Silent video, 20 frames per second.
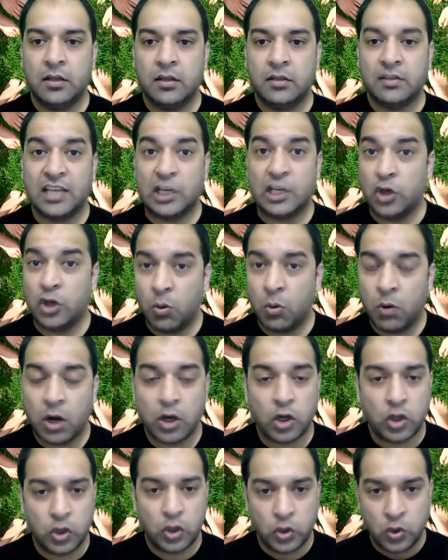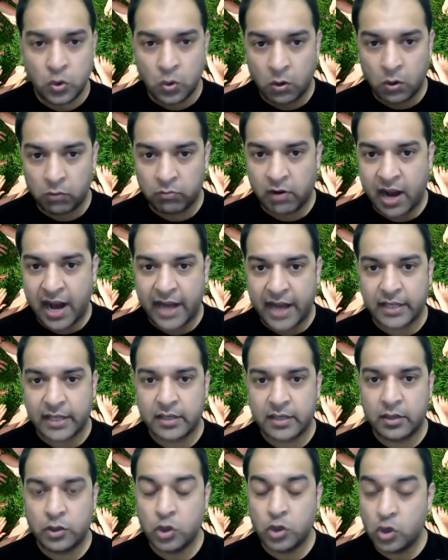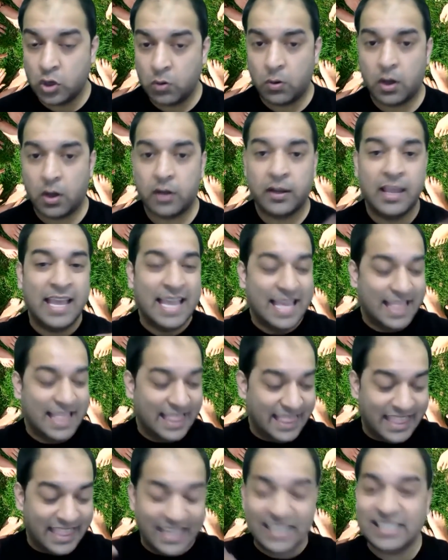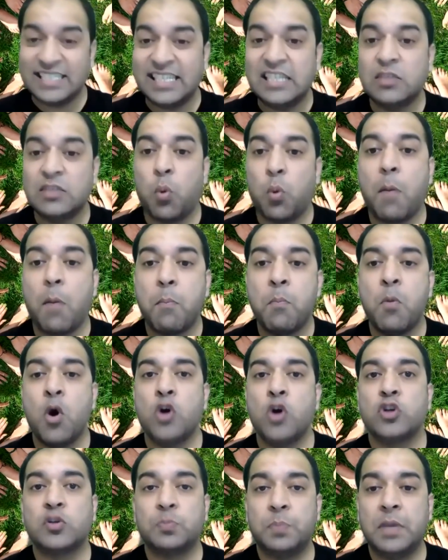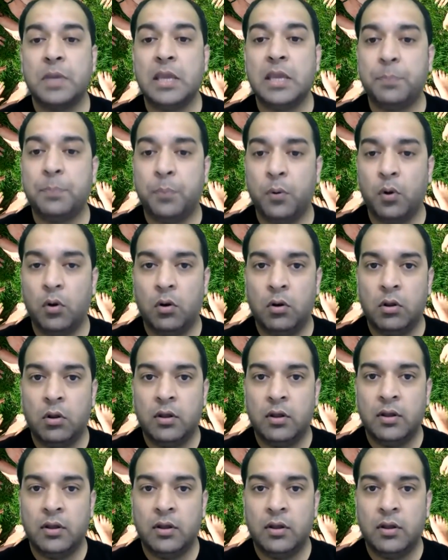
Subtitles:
say, you know what? You are right. You know what? This is what most people